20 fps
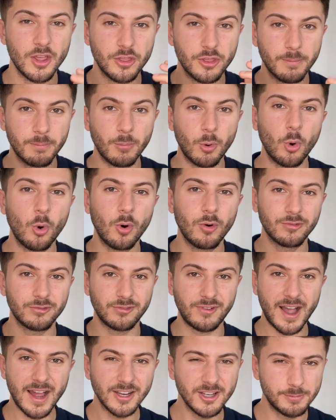the more
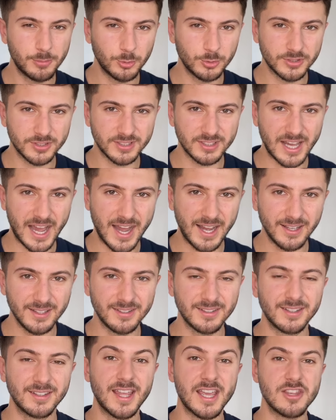valuable
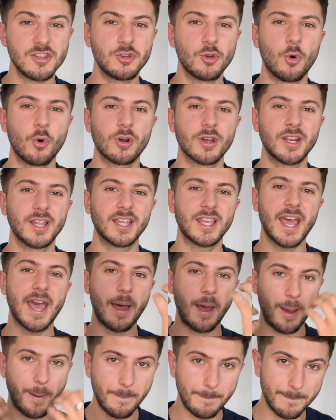stats that you're gonna
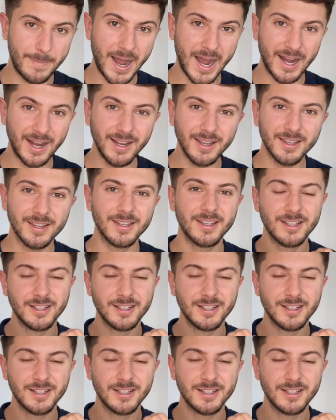get back